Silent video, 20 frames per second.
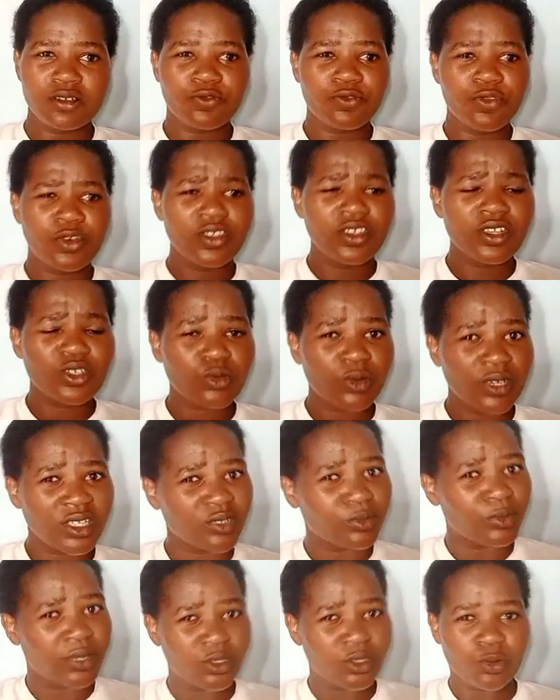For this
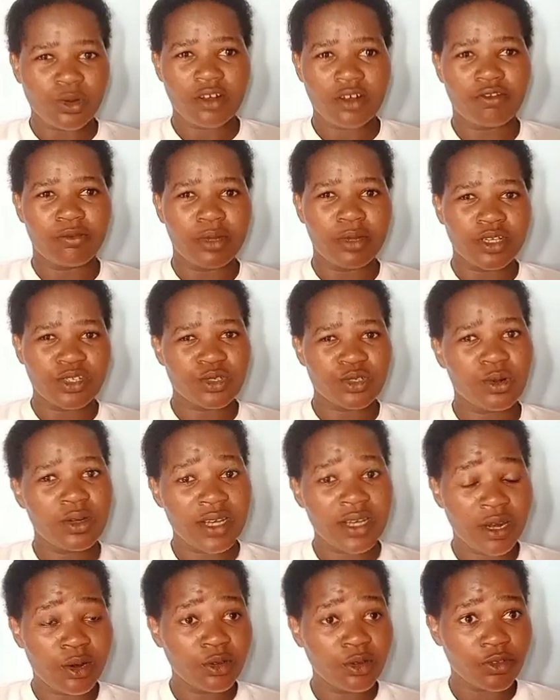ointment could have been sold
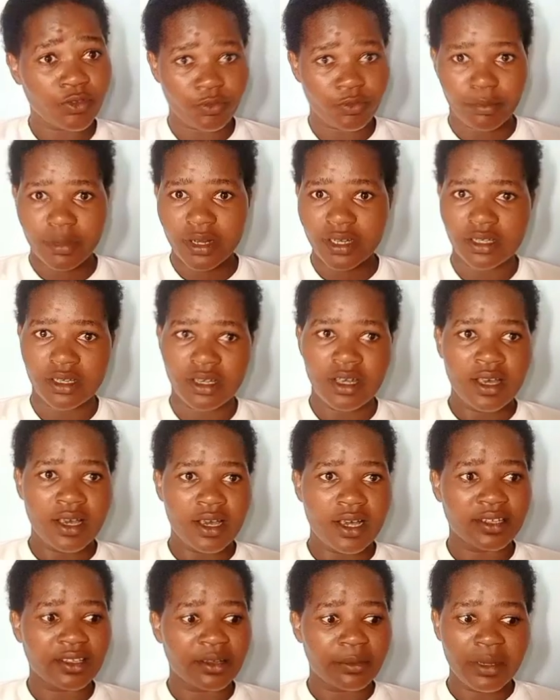a lot of money,
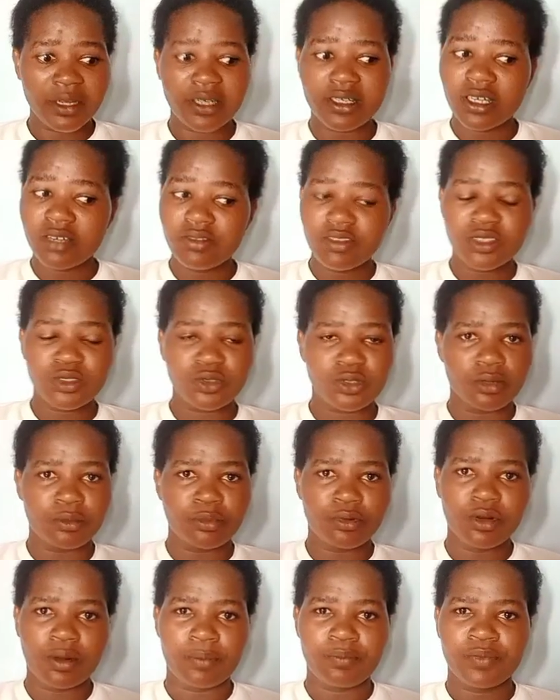and the money given to the
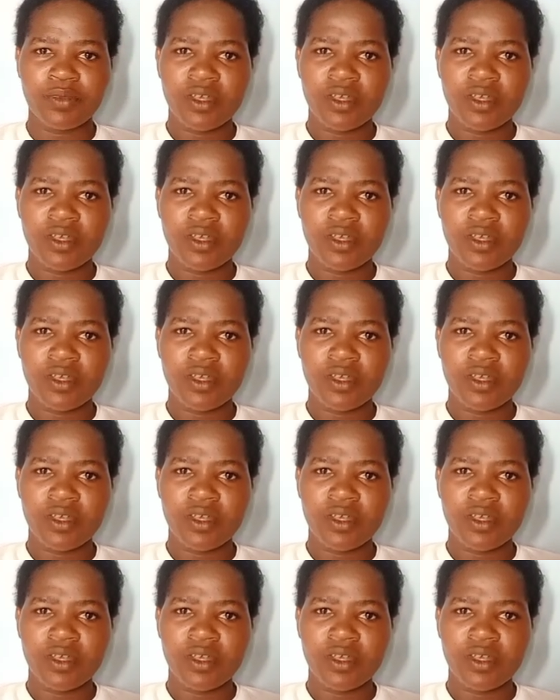poor."